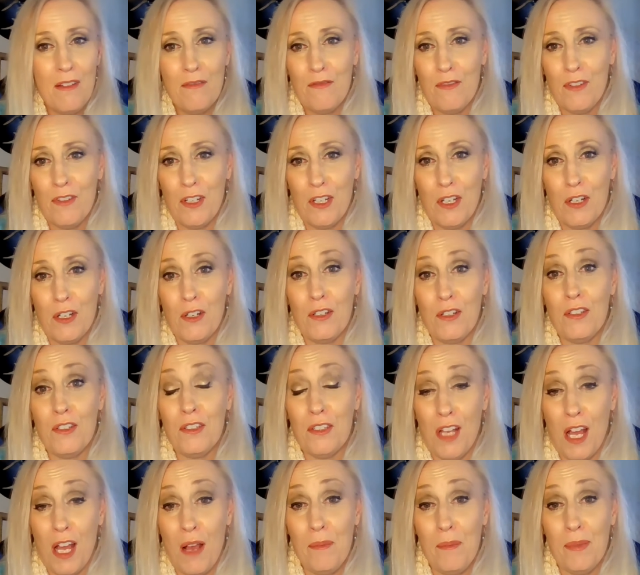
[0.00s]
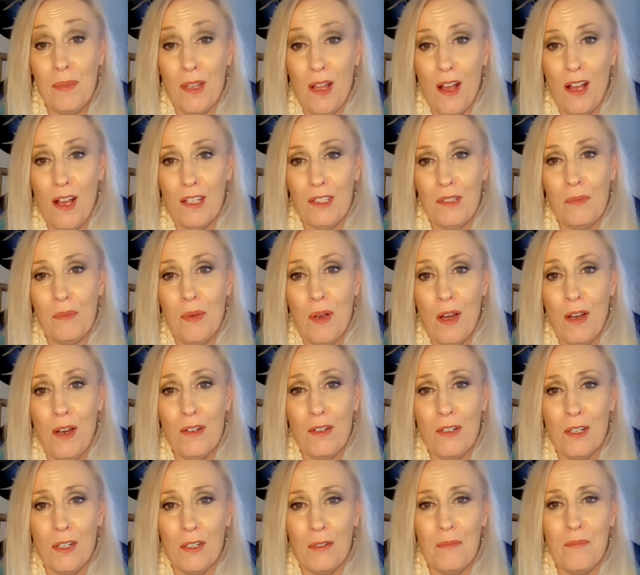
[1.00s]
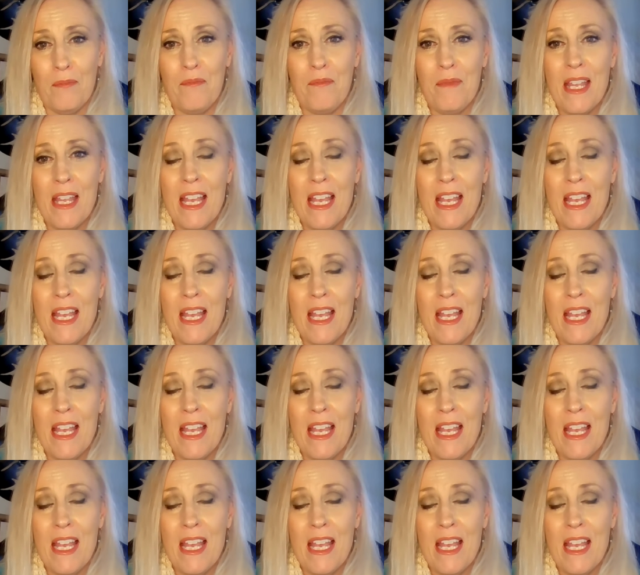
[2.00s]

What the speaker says: for your stop loss partner.